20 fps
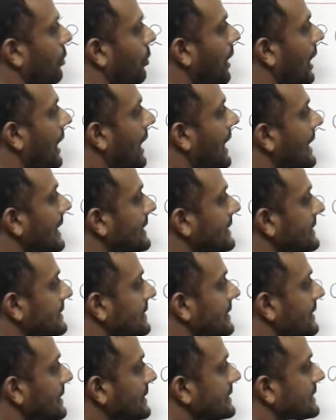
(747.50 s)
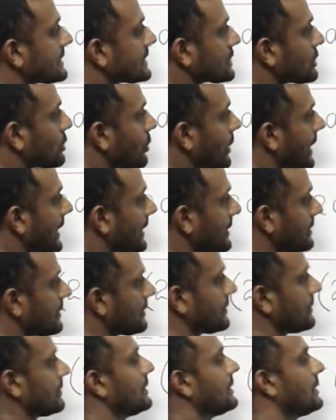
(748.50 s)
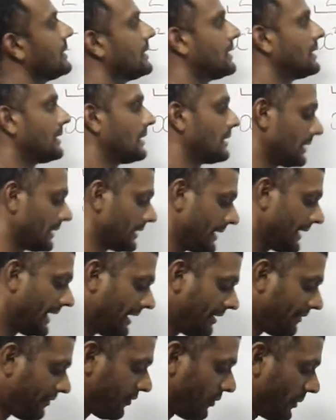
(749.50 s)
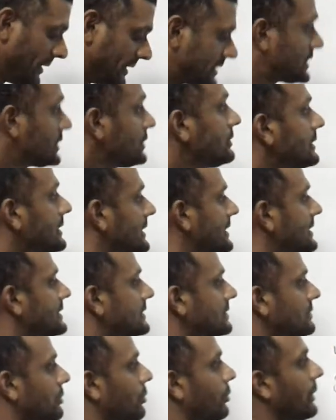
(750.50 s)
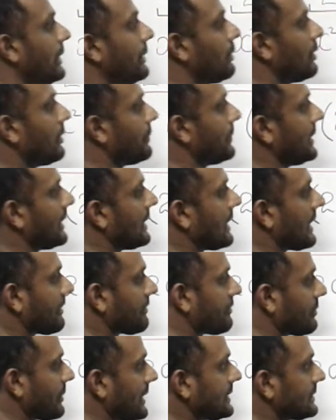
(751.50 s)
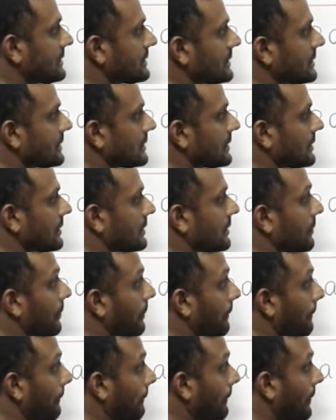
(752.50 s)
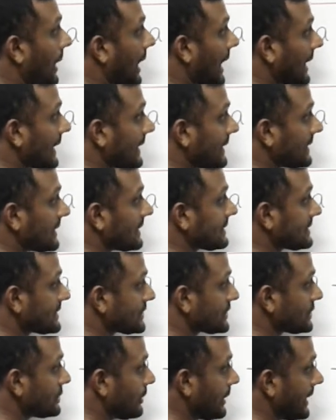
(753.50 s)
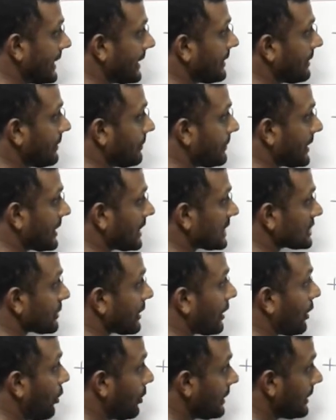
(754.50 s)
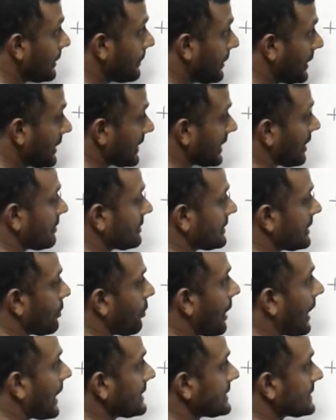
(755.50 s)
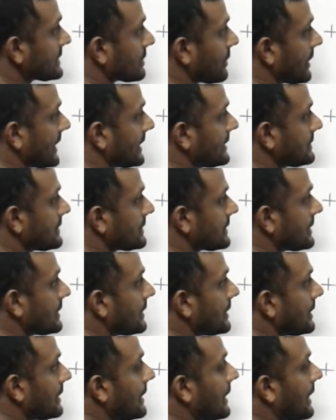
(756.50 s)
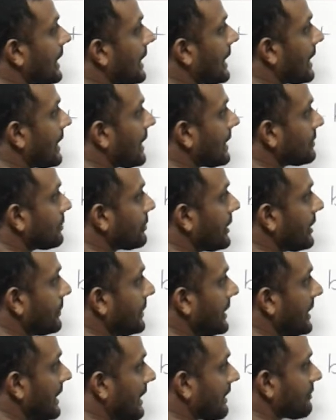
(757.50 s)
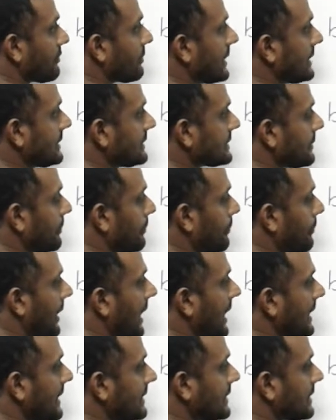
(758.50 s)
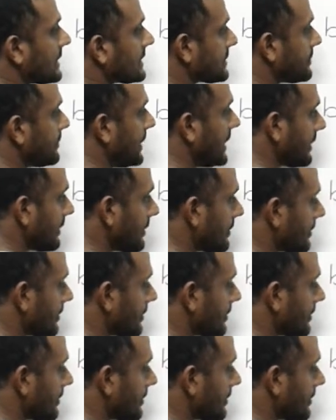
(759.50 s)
y squared. If we do this, we will be left with minus 2a, because we're only pulling out the y squared, and we'll be left with minus b.